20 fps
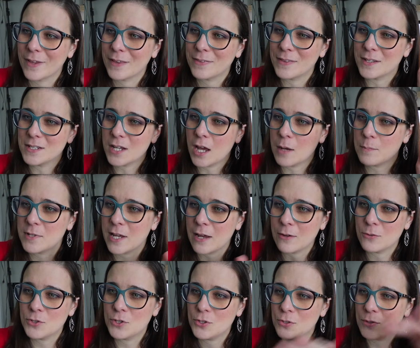the
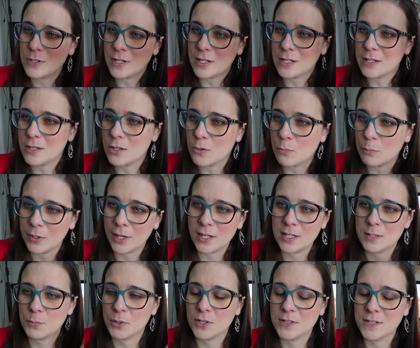top-down 2D, you play
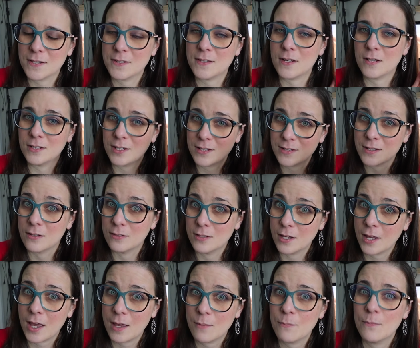as Princess Zelda, Zelda
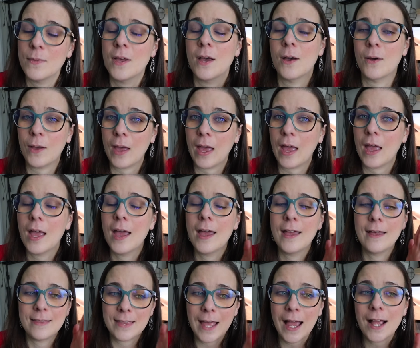game, okay?
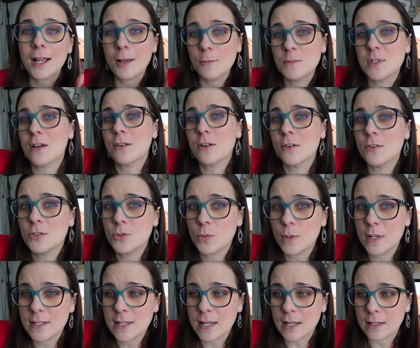That comes out on the
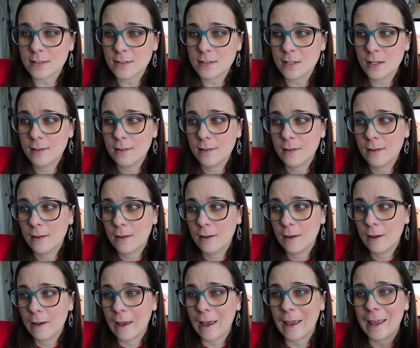26th.
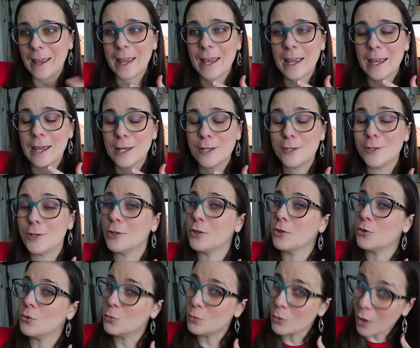And
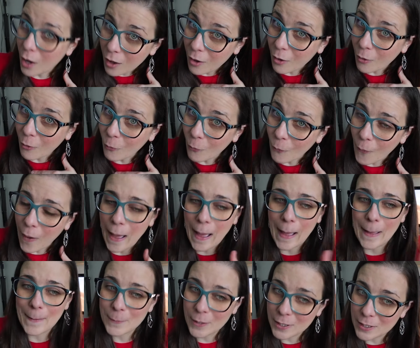you know
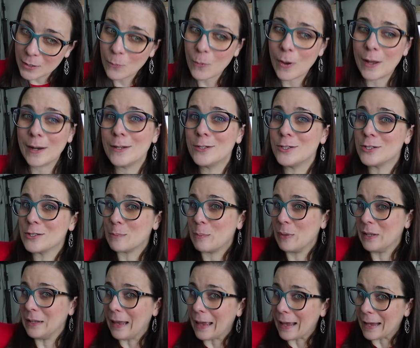I'm gonna wanna just
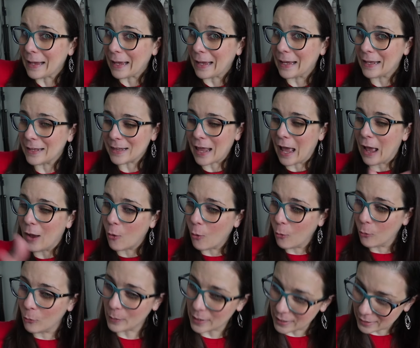play it that
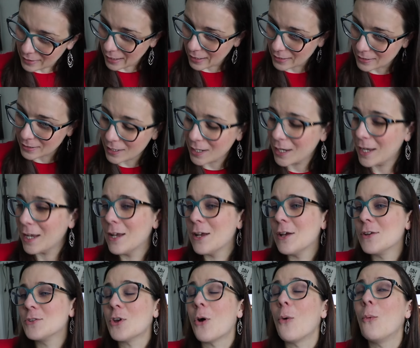whole weekend.
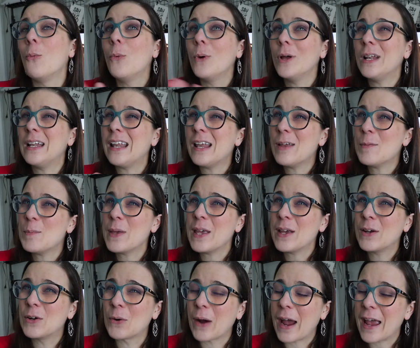So wouldn't it
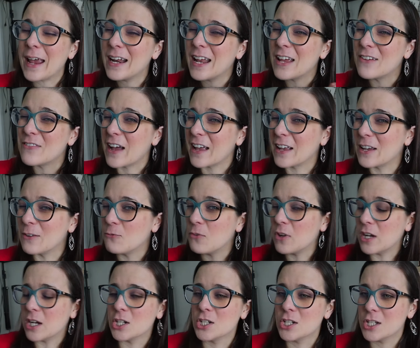be great if I could
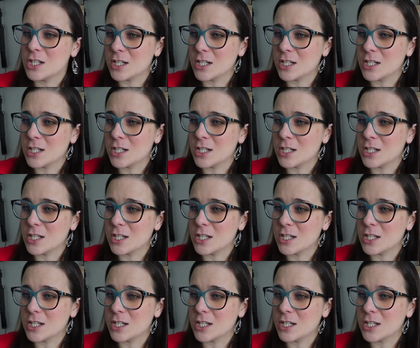finish